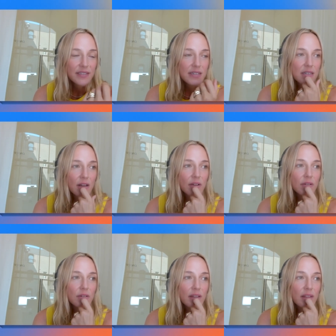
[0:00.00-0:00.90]

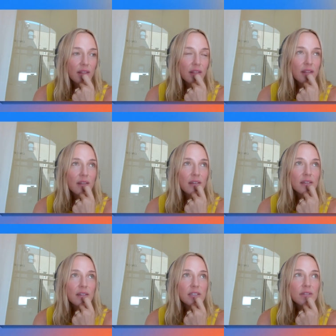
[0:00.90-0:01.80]
So the
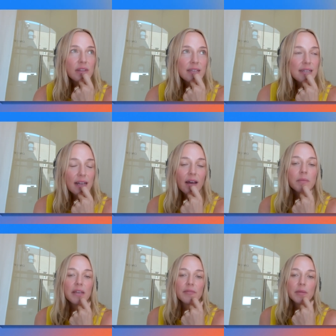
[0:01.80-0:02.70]
the two things that
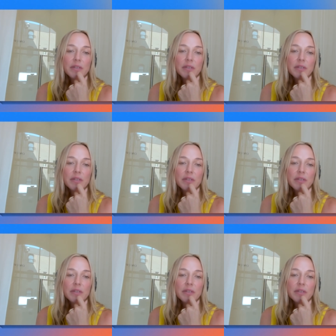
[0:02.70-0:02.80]
help give me